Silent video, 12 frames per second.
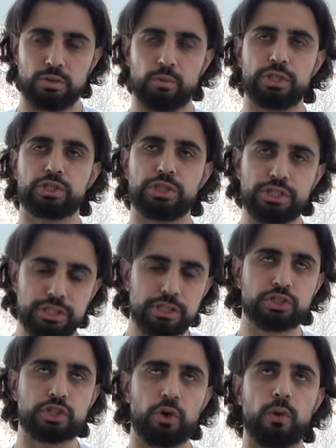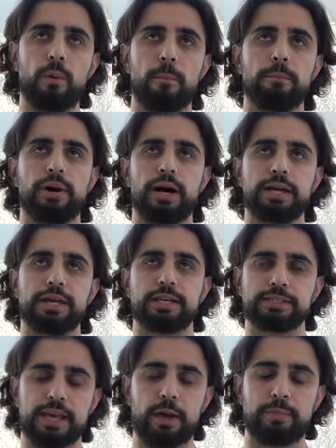We did so by
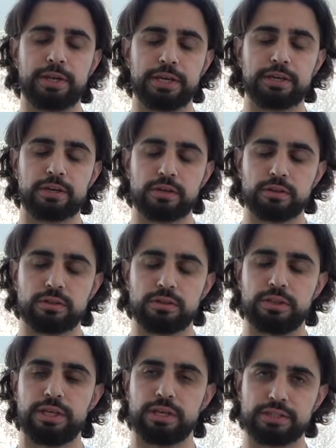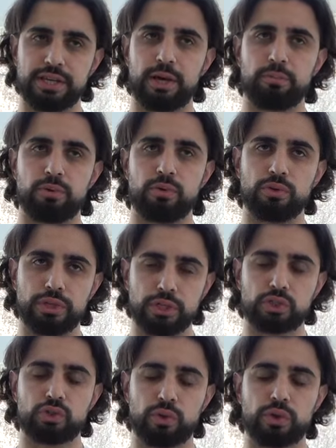examining the example, the
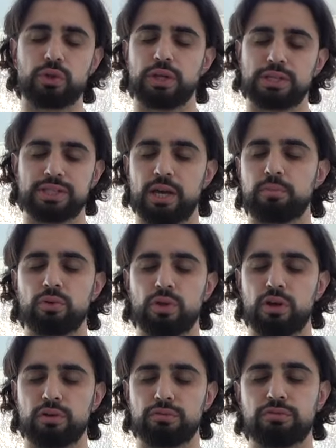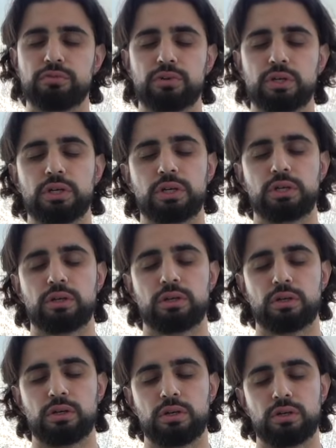historical example of
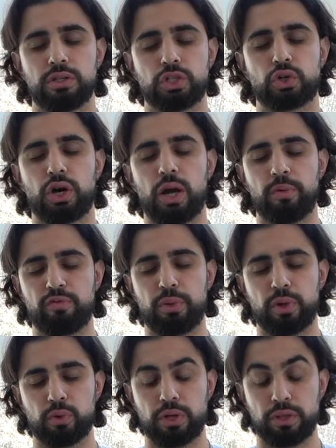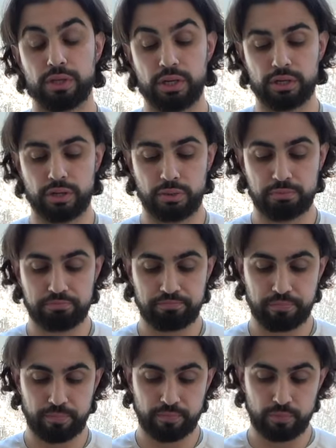the tribe of Banu Nadir
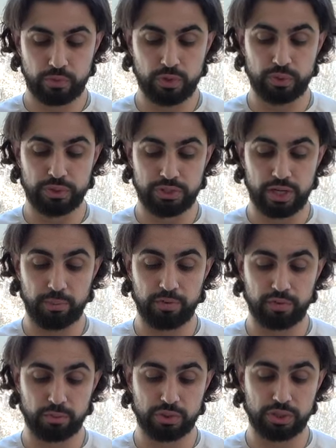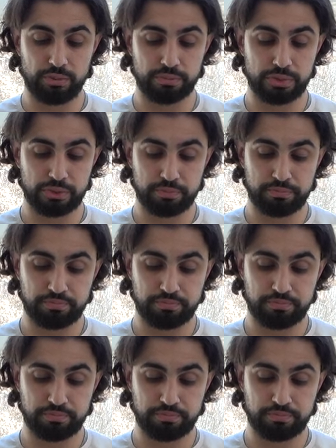during the time of the Muslims.